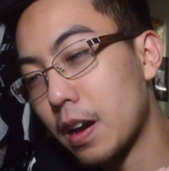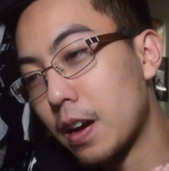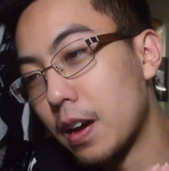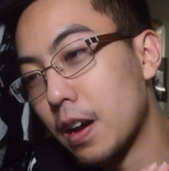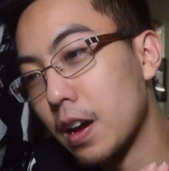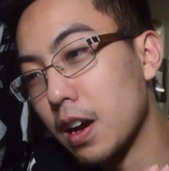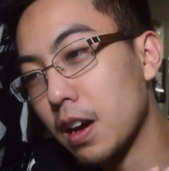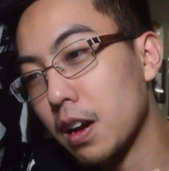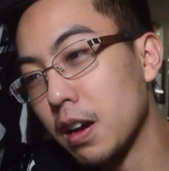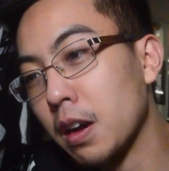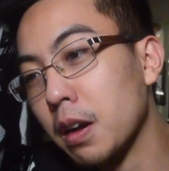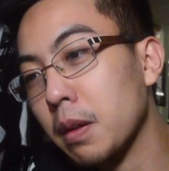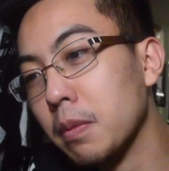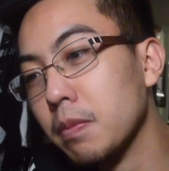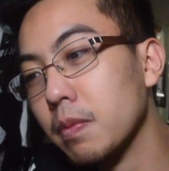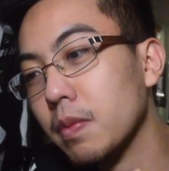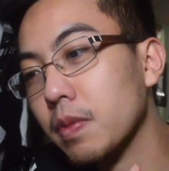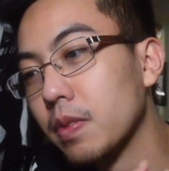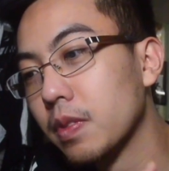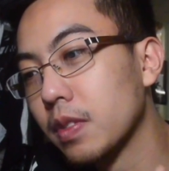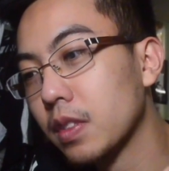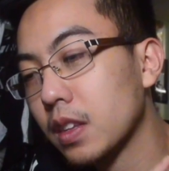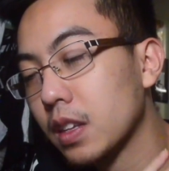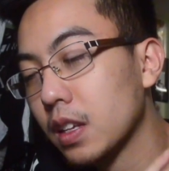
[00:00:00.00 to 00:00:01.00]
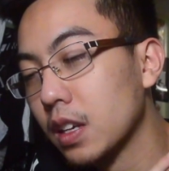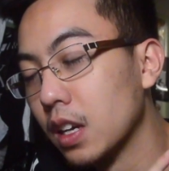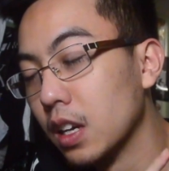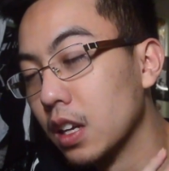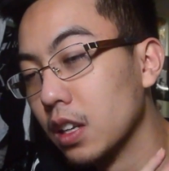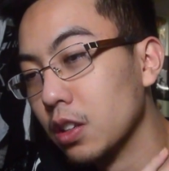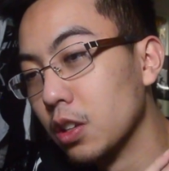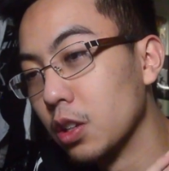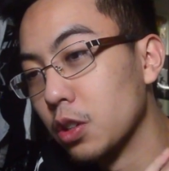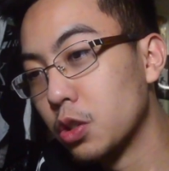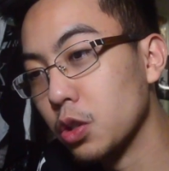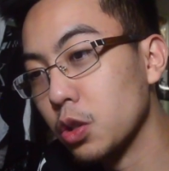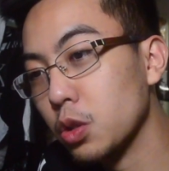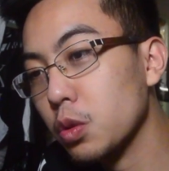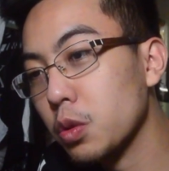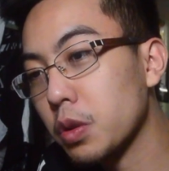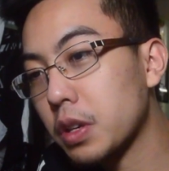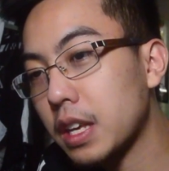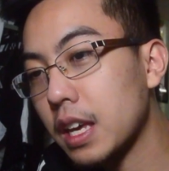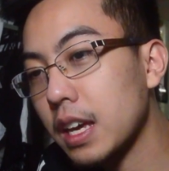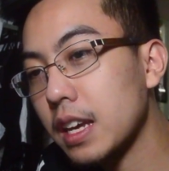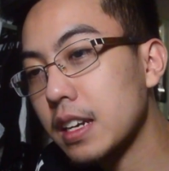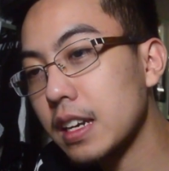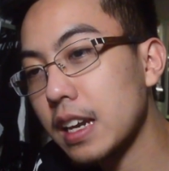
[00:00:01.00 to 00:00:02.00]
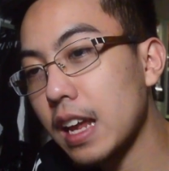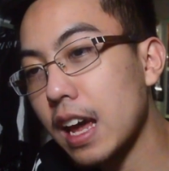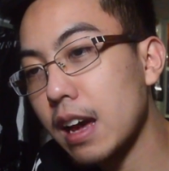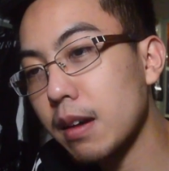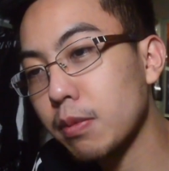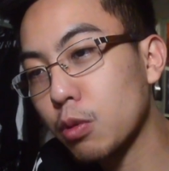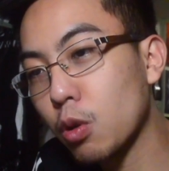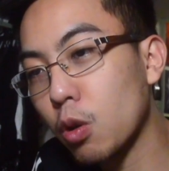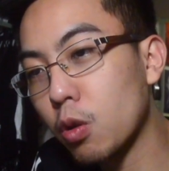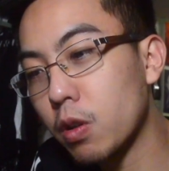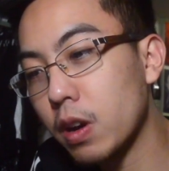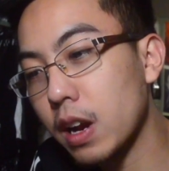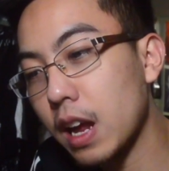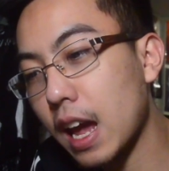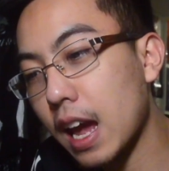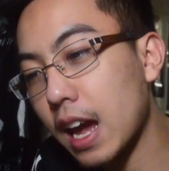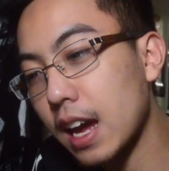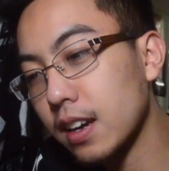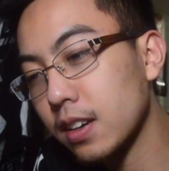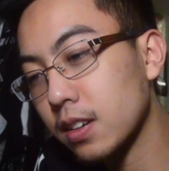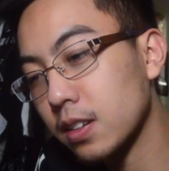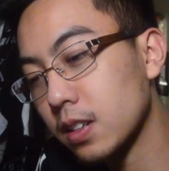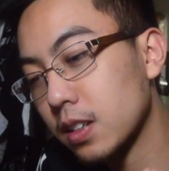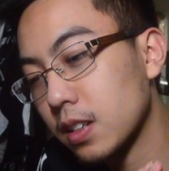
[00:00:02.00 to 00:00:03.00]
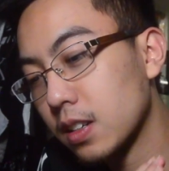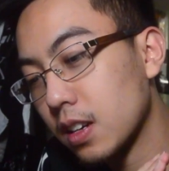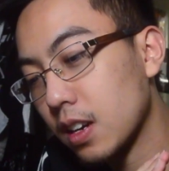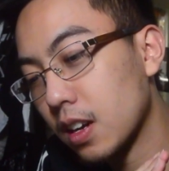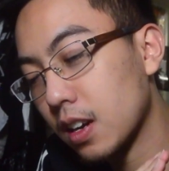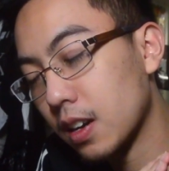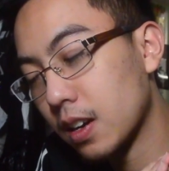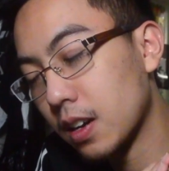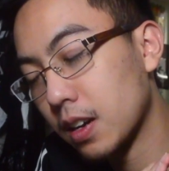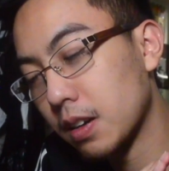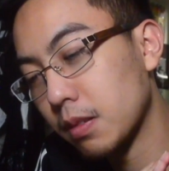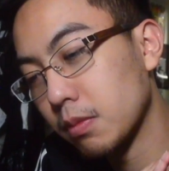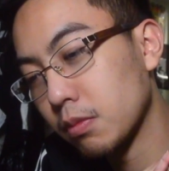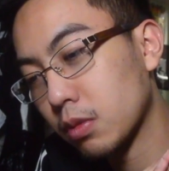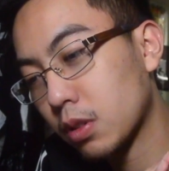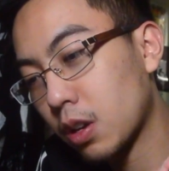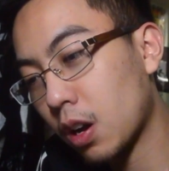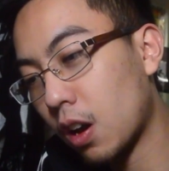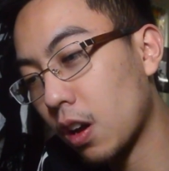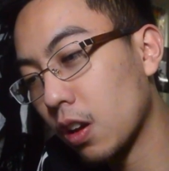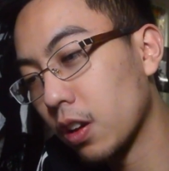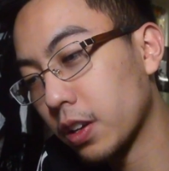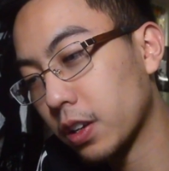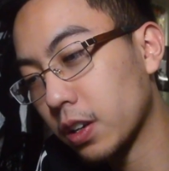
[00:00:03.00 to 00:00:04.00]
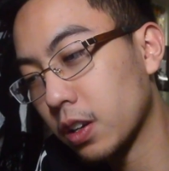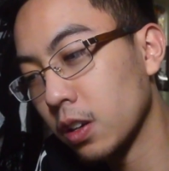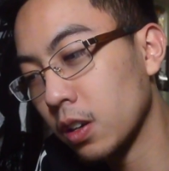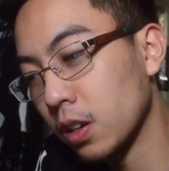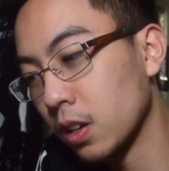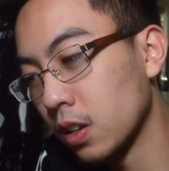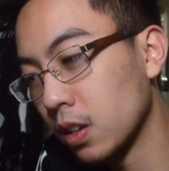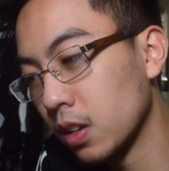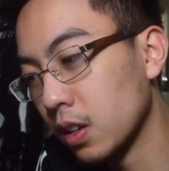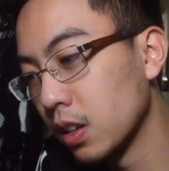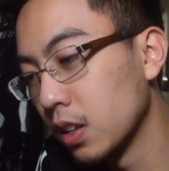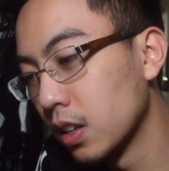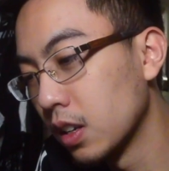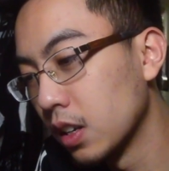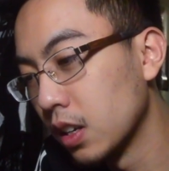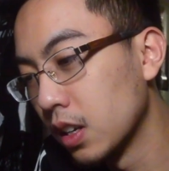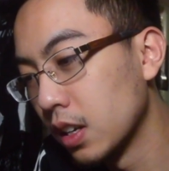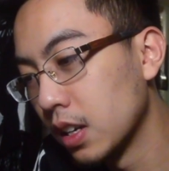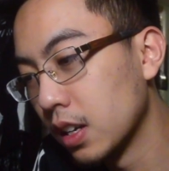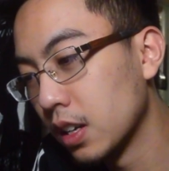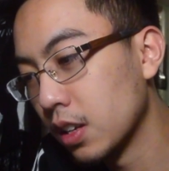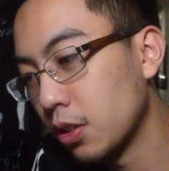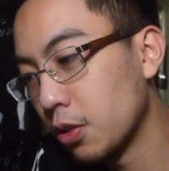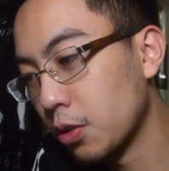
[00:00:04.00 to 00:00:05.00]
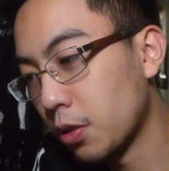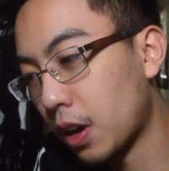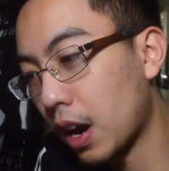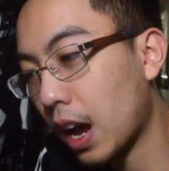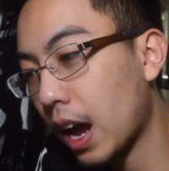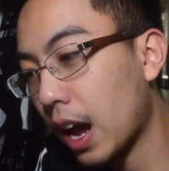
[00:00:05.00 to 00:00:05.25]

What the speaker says: The dude who kidnapped Coriander, calling her Your